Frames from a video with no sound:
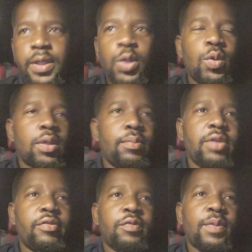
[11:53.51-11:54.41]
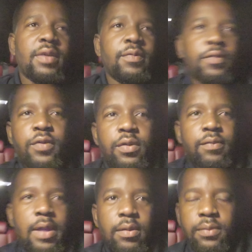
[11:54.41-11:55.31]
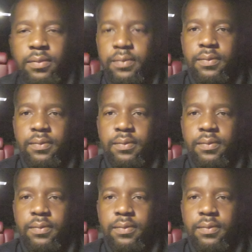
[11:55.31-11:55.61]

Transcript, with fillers: They don't want to be responsible for a route.